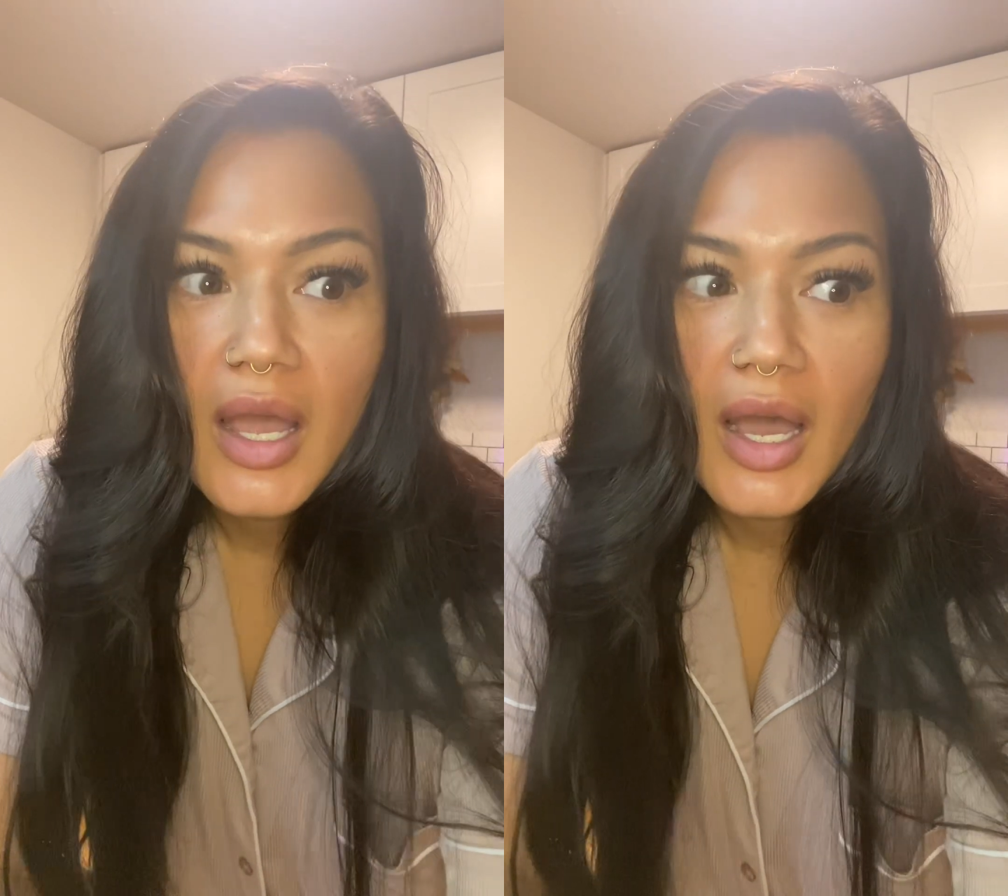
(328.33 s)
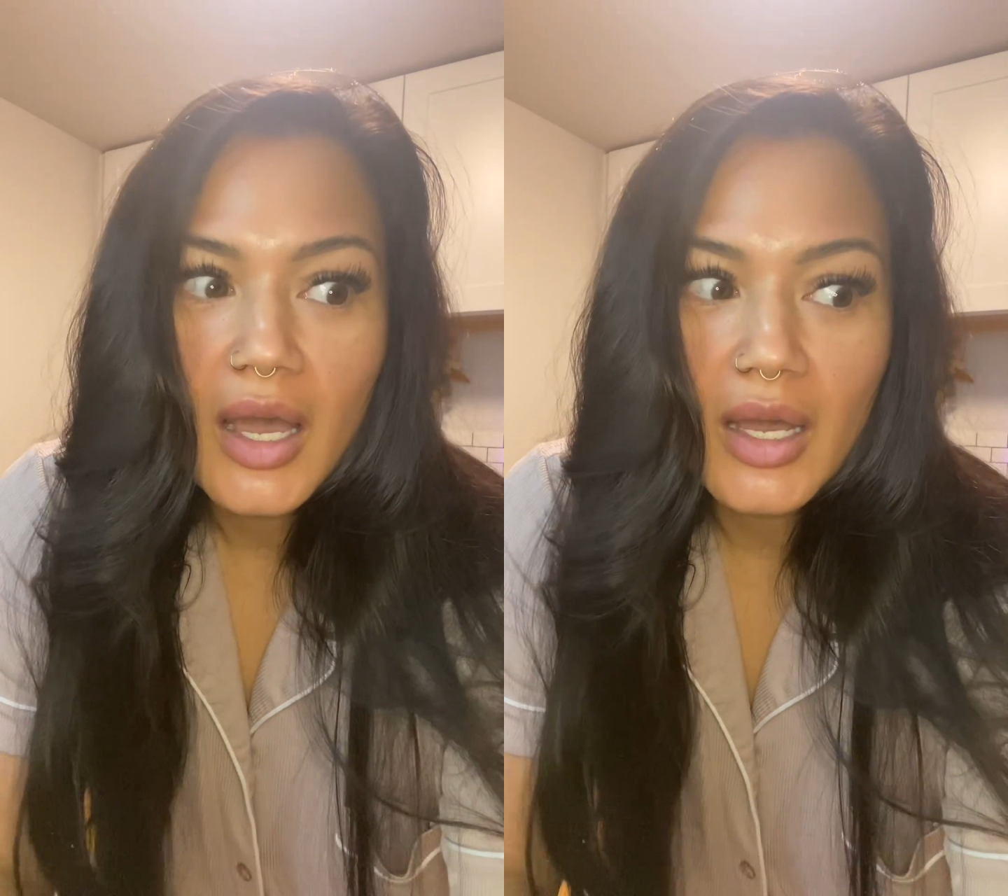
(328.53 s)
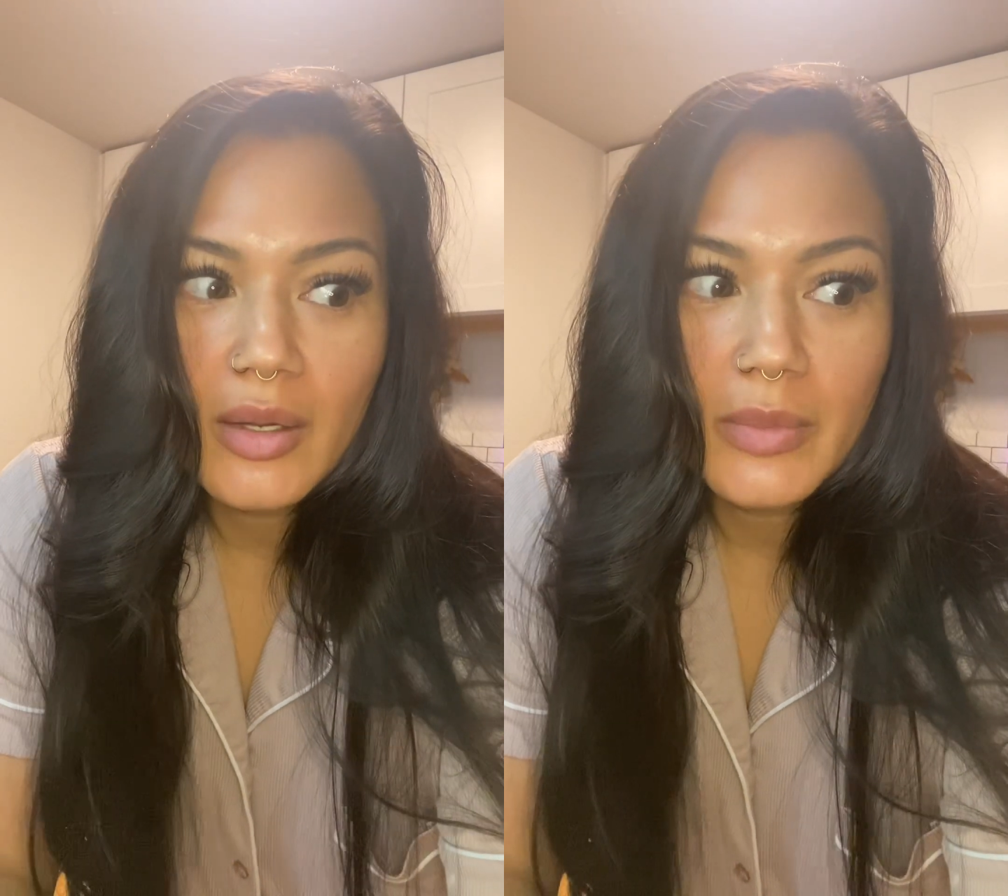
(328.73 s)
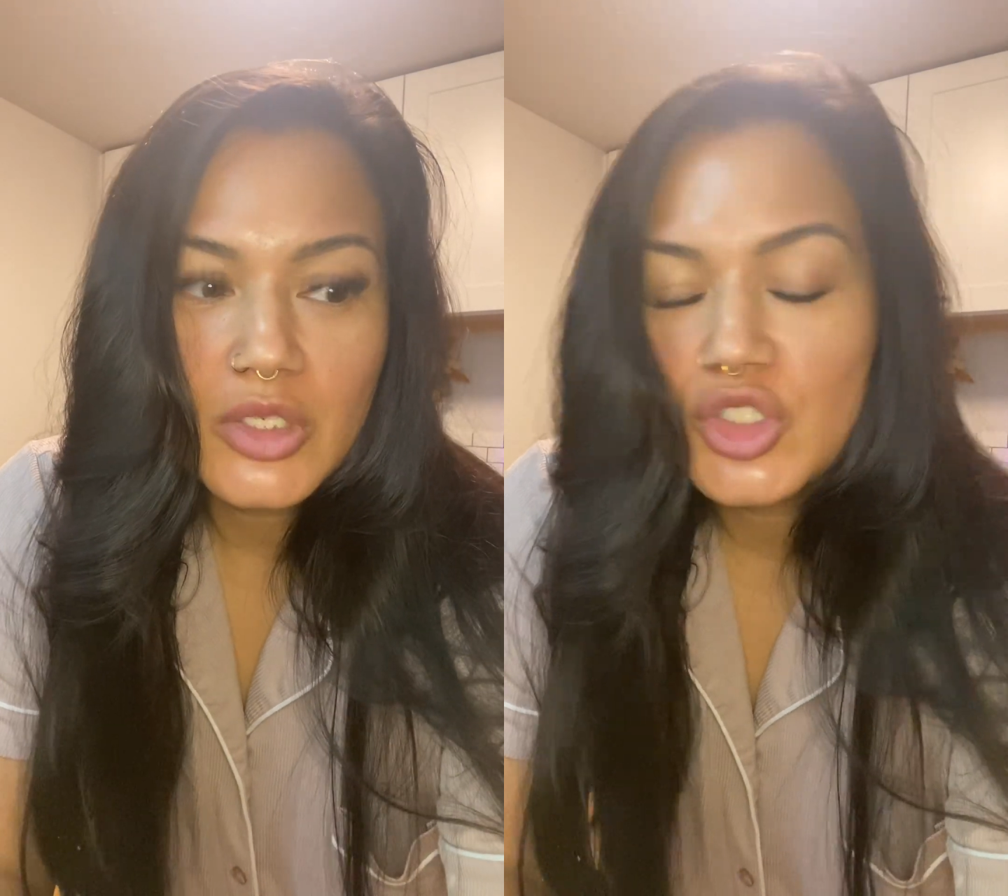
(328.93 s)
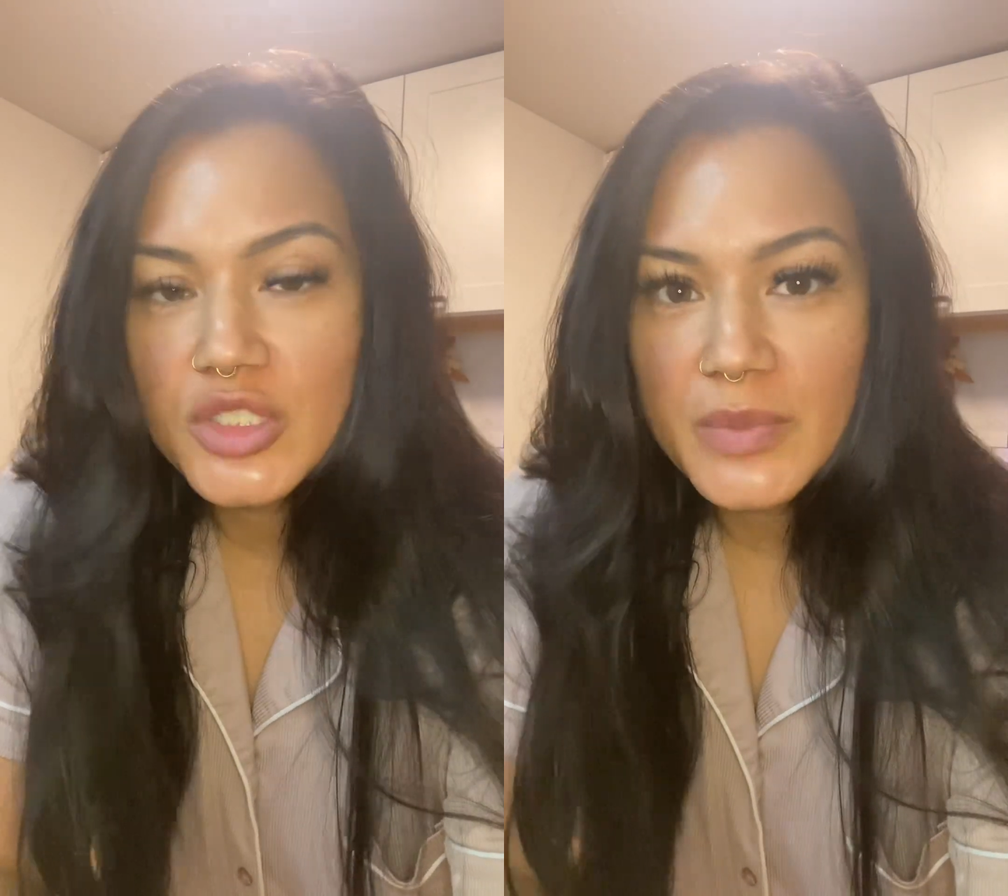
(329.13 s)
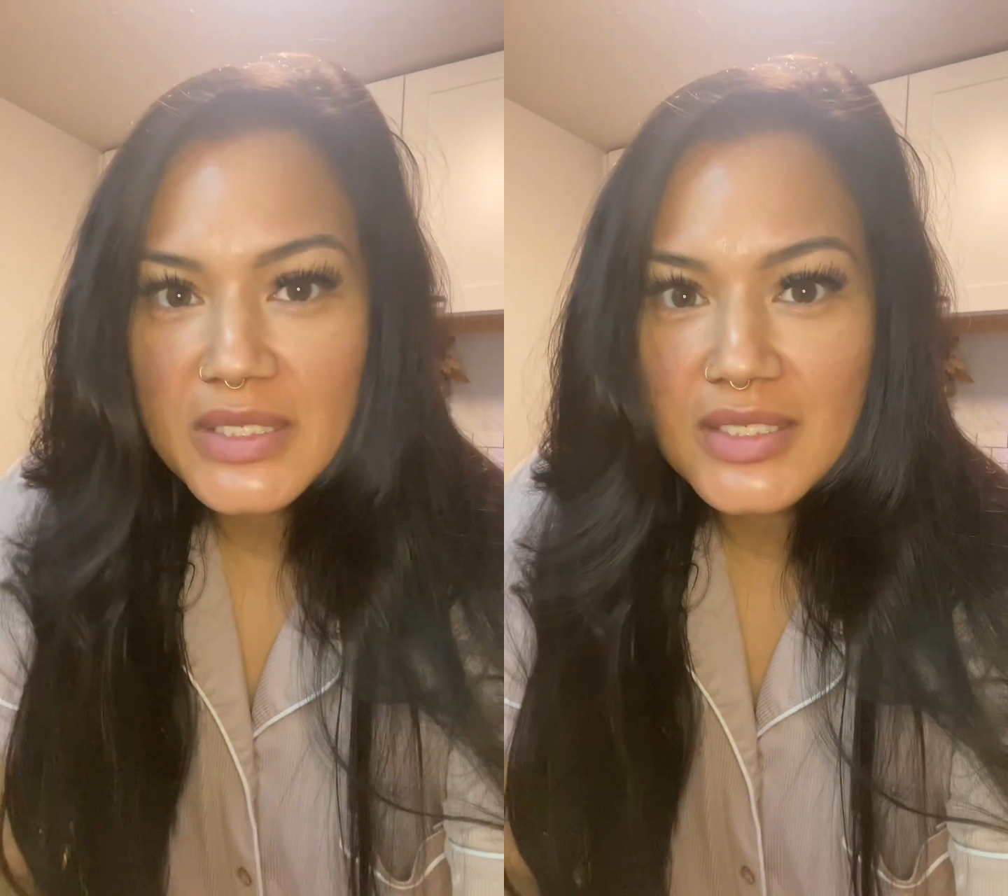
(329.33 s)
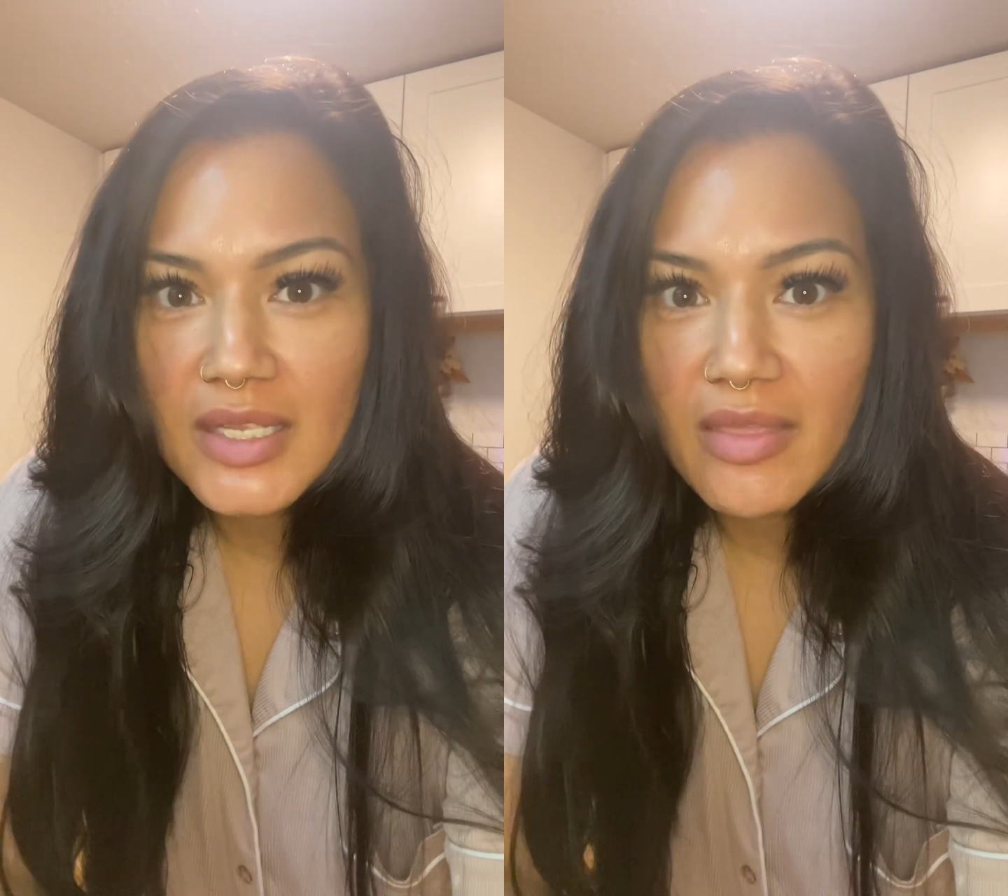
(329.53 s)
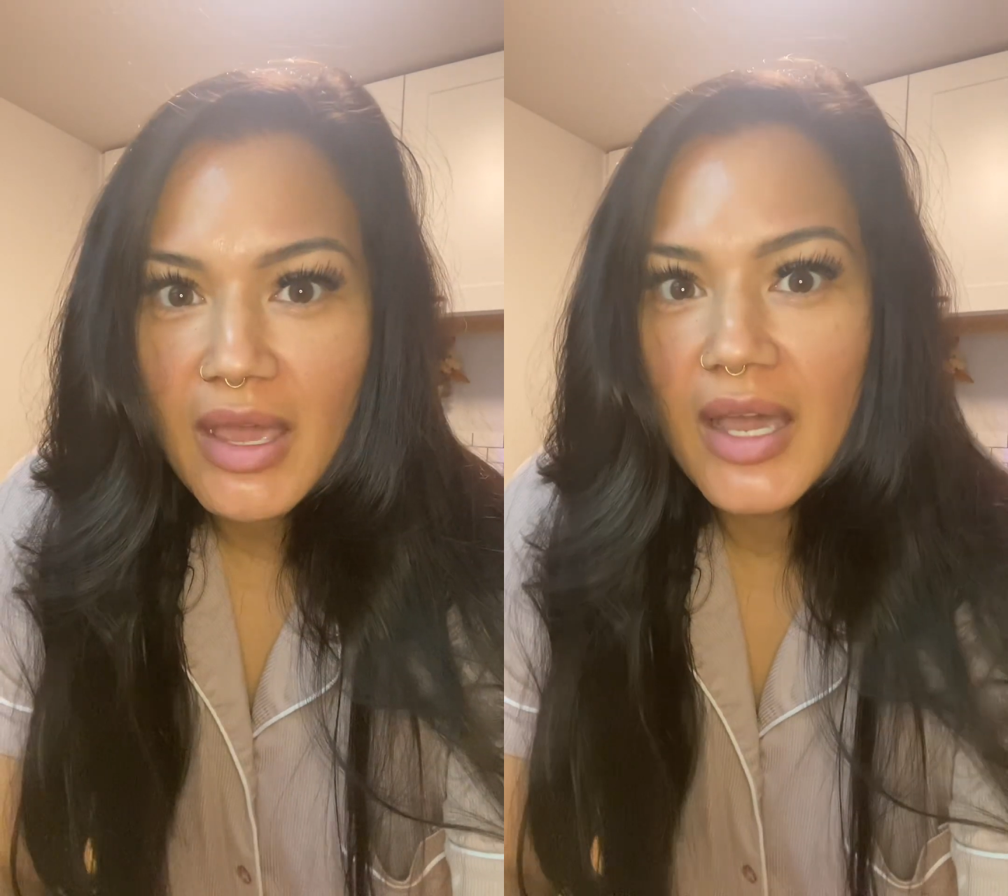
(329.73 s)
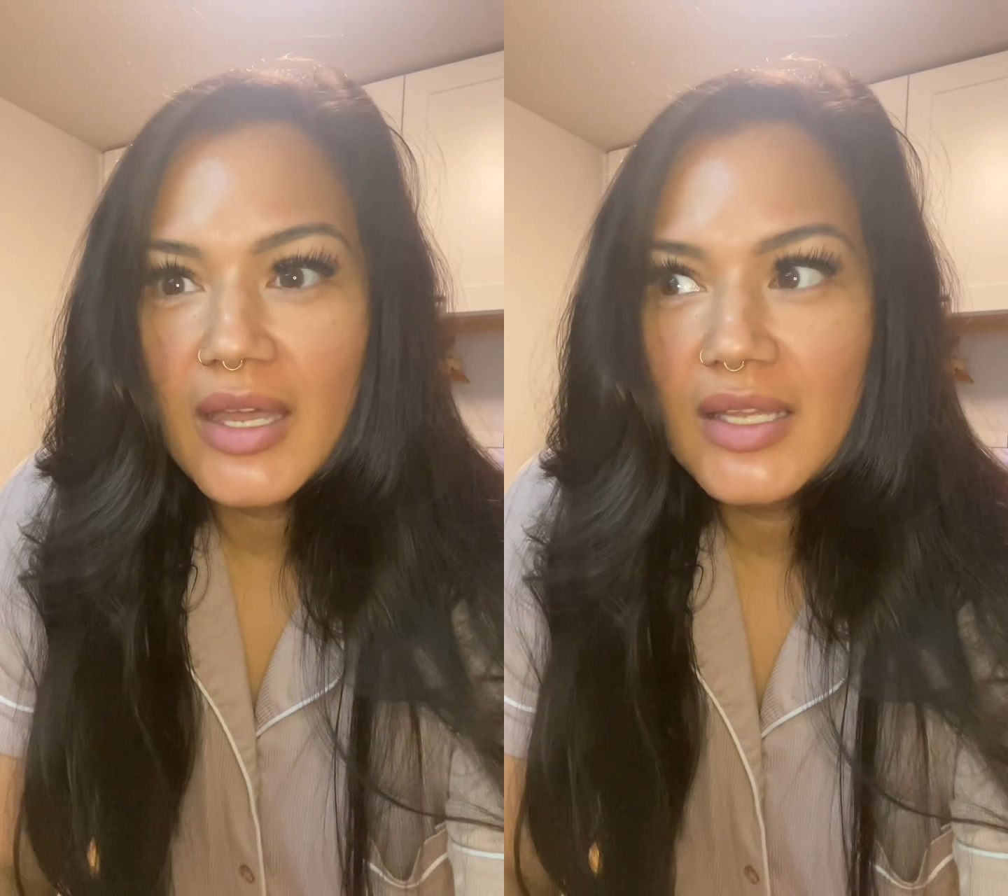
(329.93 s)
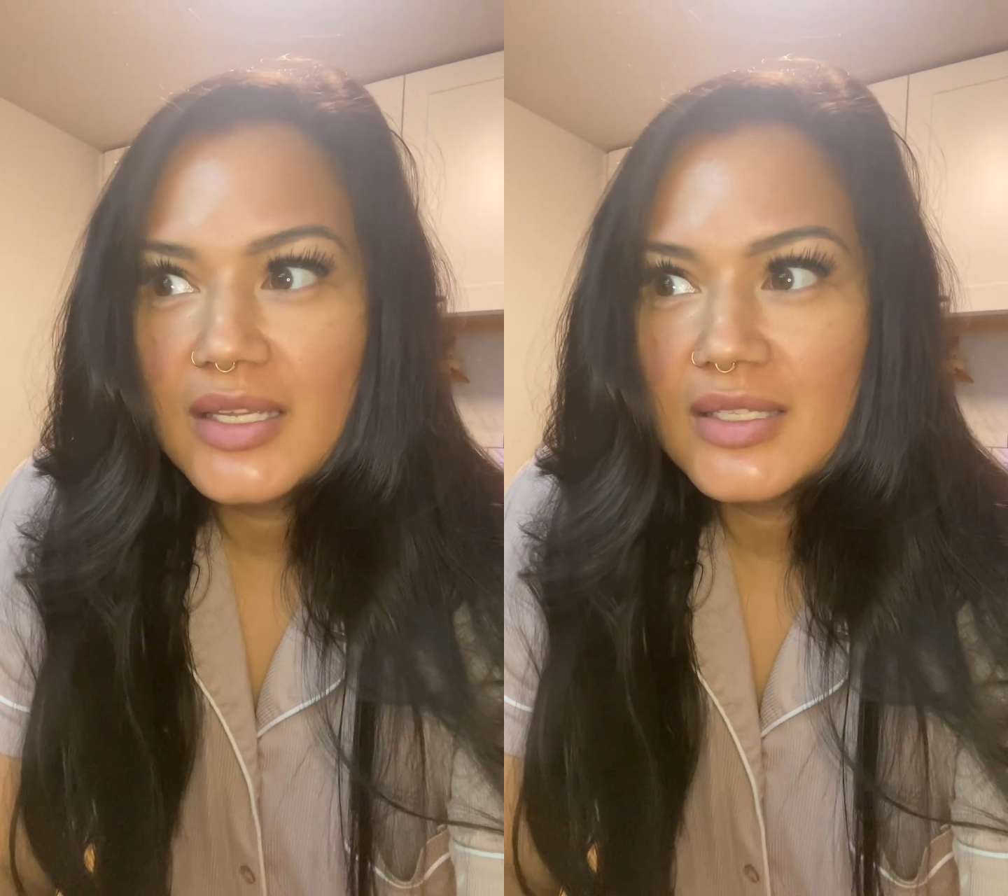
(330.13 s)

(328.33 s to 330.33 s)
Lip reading: and you just mix it in that,